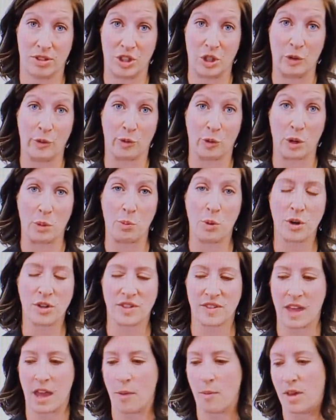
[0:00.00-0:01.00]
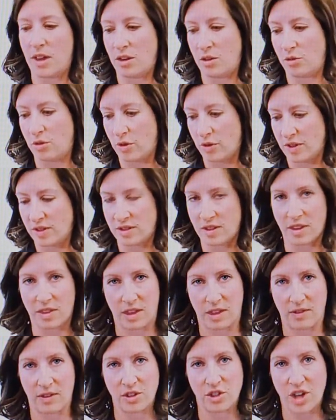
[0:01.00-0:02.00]
you've rebooked them and you notice that
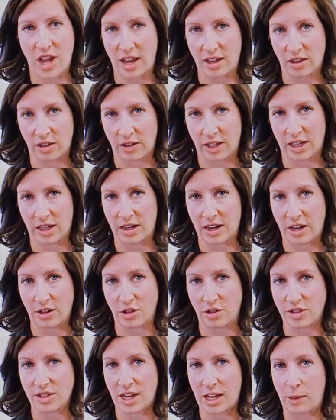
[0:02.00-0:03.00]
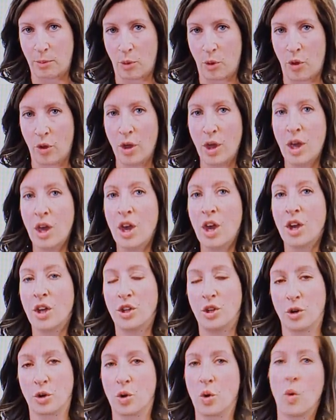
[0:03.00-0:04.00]
they've ejaculated on your table.
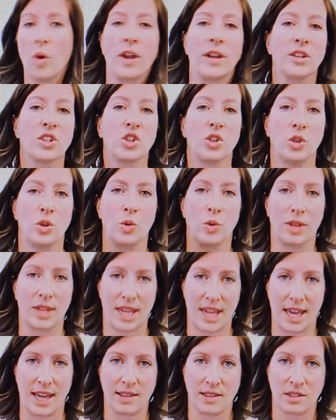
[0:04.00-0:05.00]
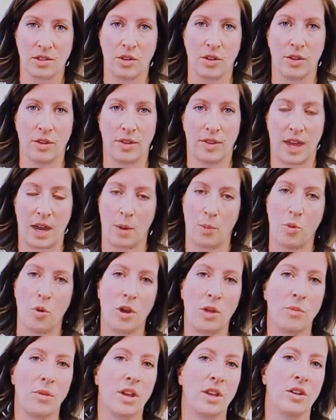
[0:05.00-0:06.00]
You're going to cancel that
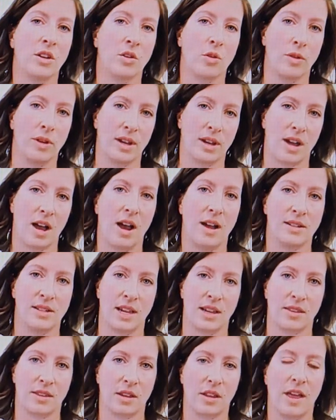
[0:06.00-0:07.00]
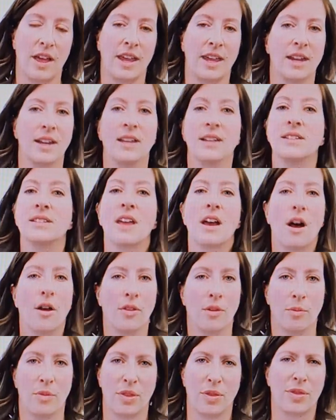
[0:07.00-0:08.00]
appointment. You're going to contact the client and tell
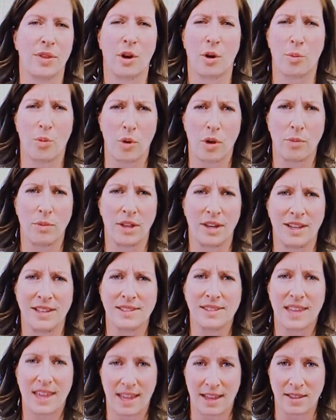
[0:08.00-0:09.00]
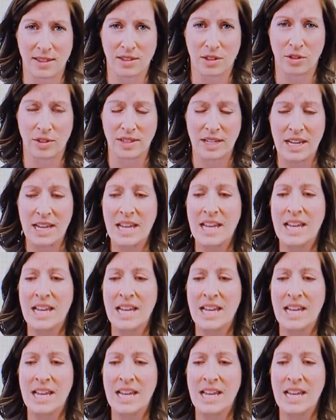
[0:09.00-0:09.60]
them their appointment is canceled.